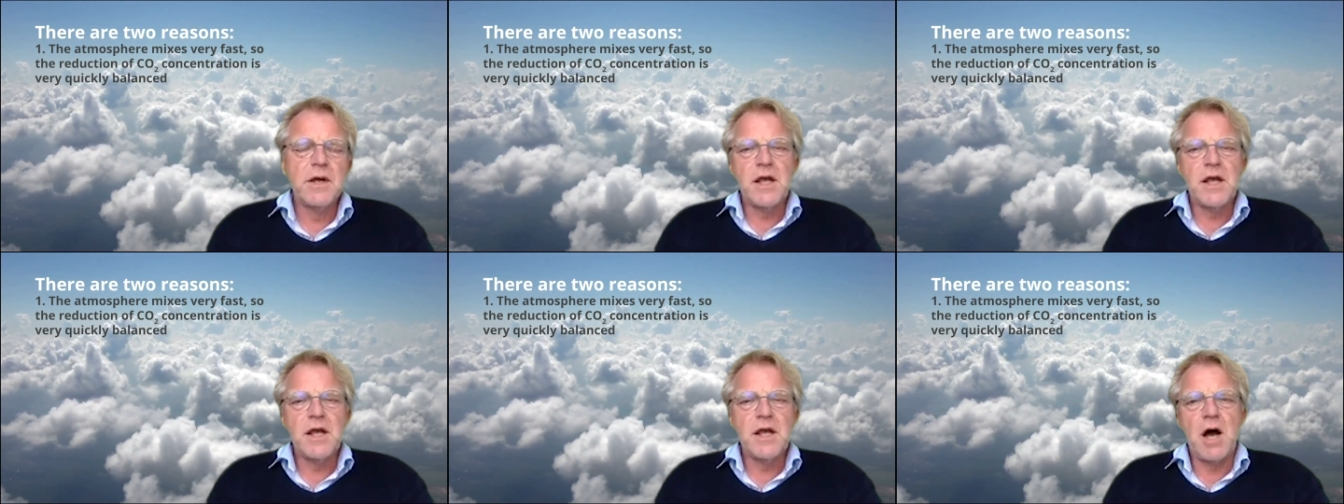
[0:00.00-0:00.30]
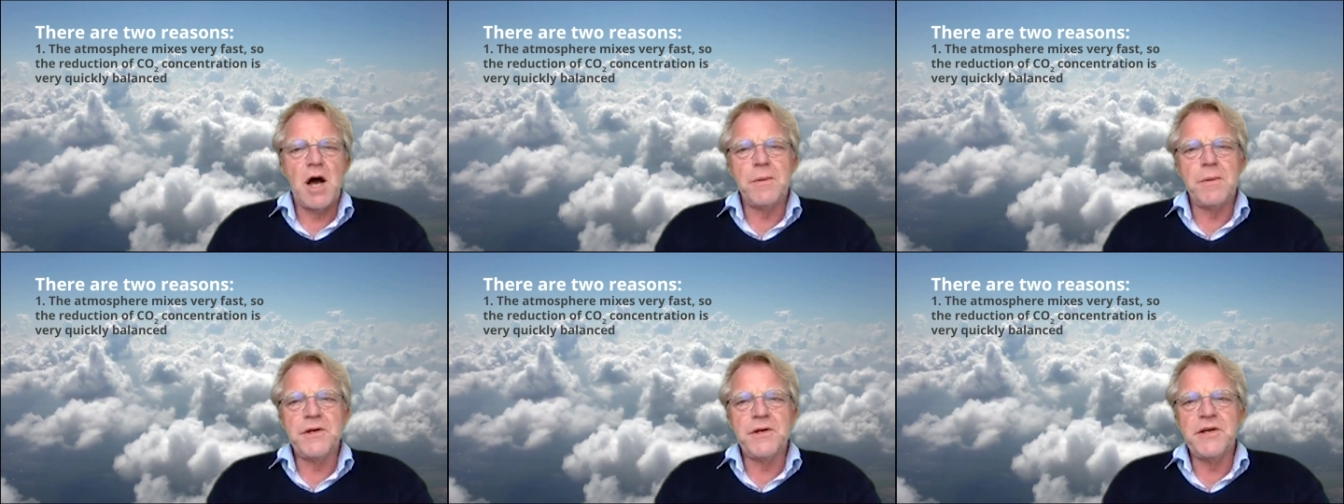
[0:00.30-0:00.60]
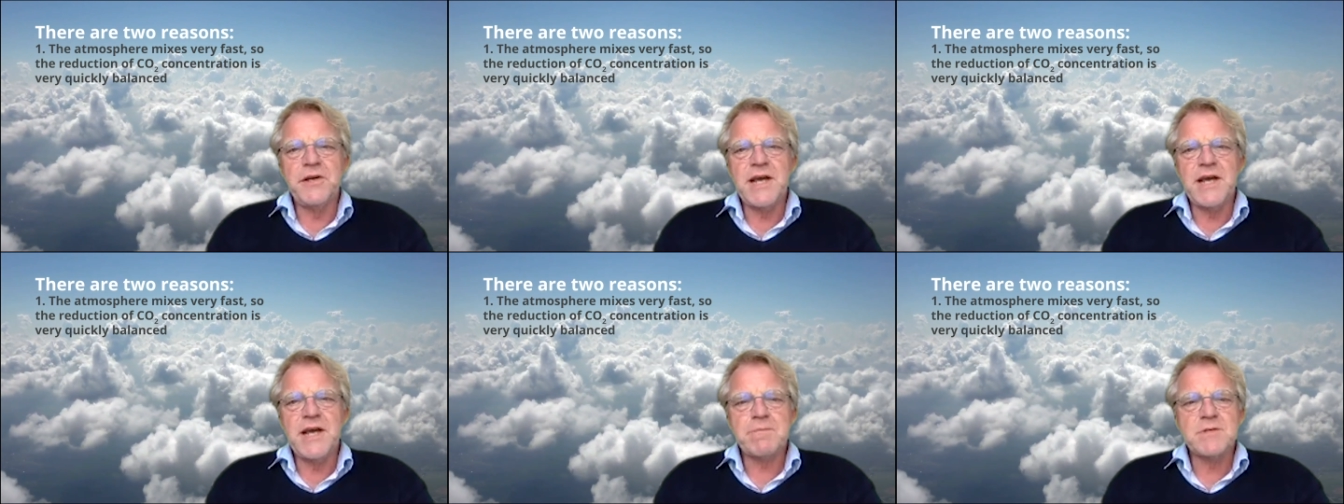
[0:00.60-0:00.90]
carbon in
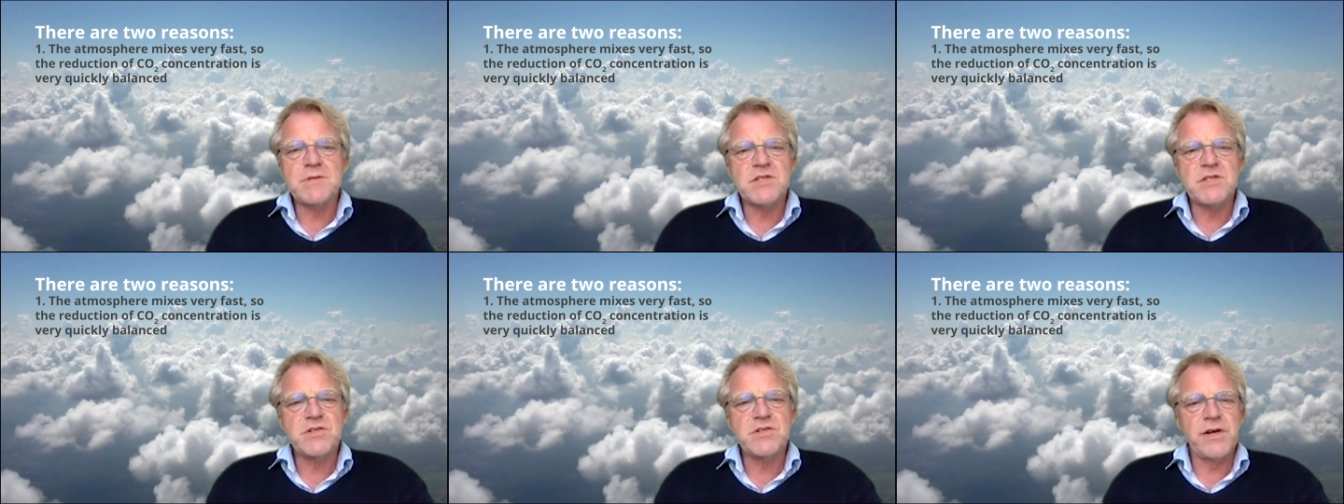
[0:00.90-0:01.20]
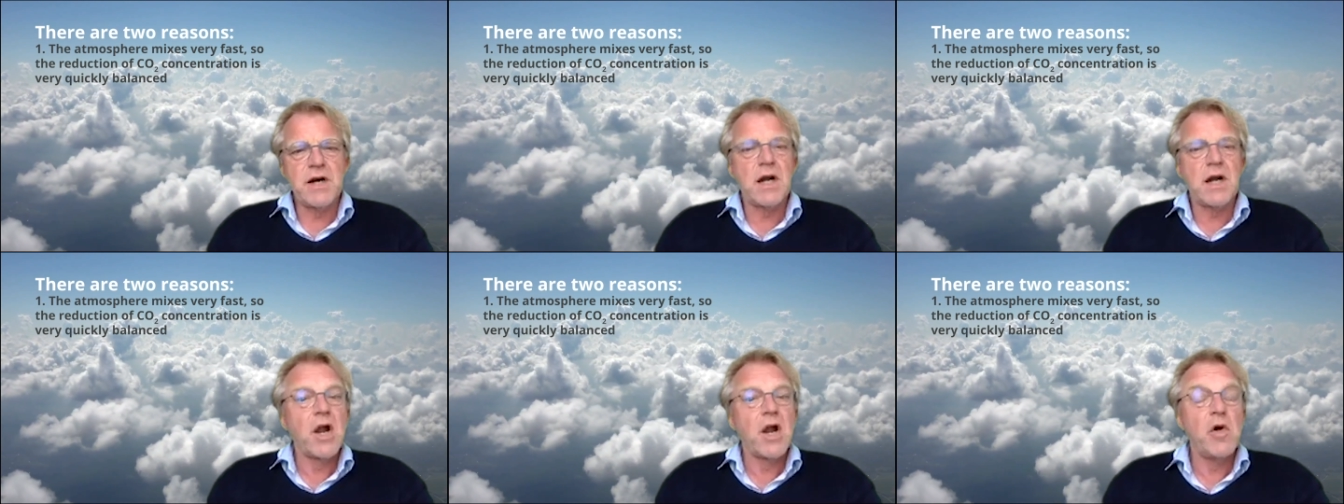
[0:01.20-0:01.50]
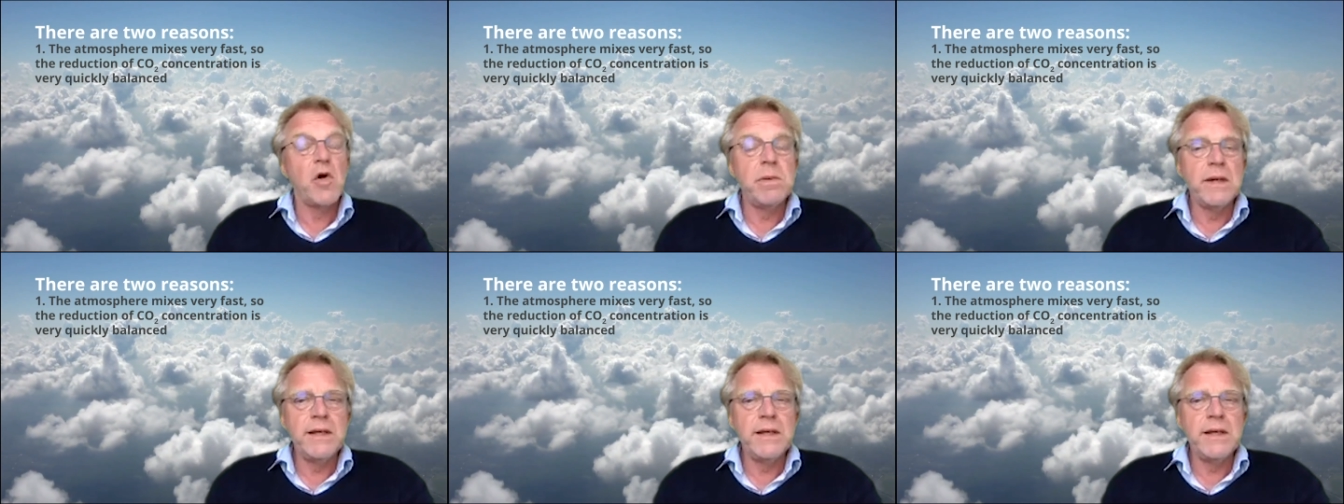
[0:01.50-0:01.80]
the atmosphere
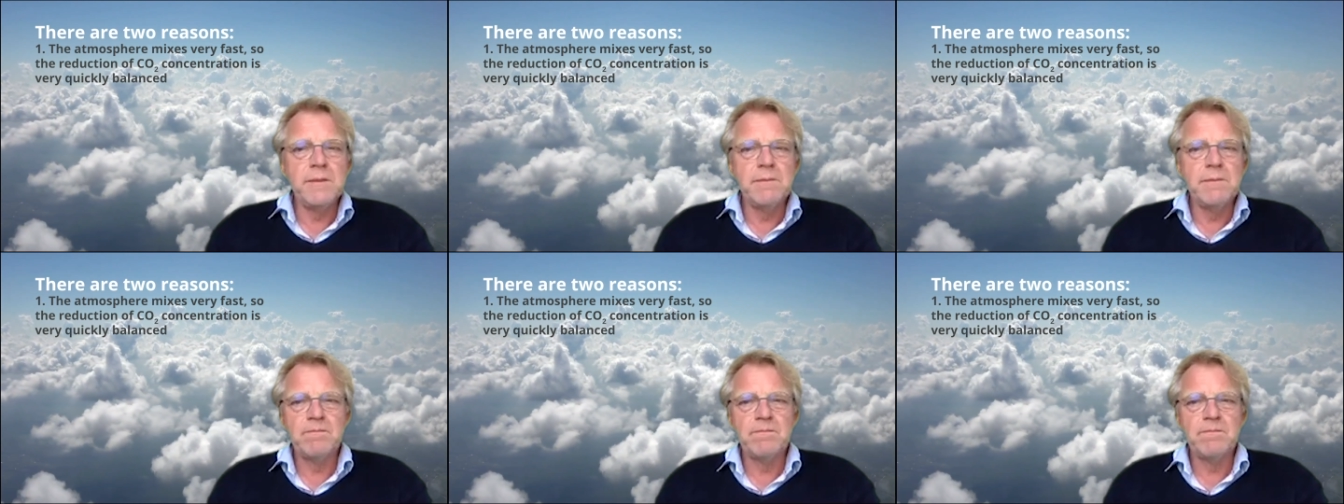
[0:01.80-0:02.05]
globally.